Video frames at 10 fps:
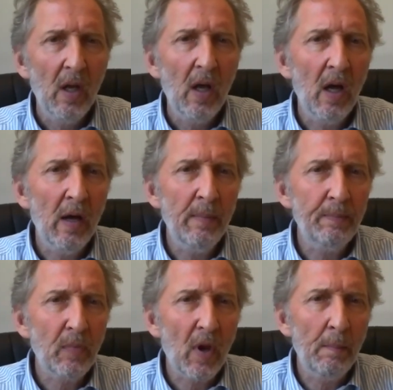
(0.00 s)

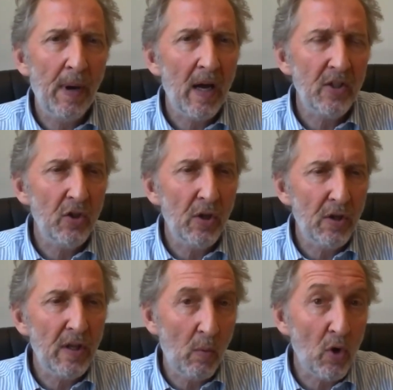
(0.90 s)
But
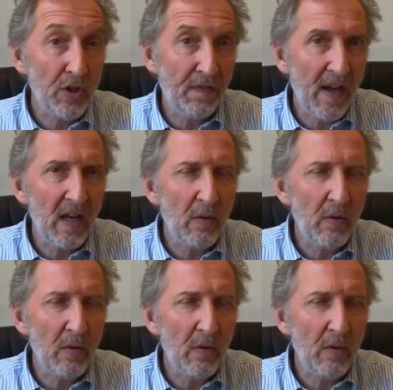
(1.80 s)
there was a failure.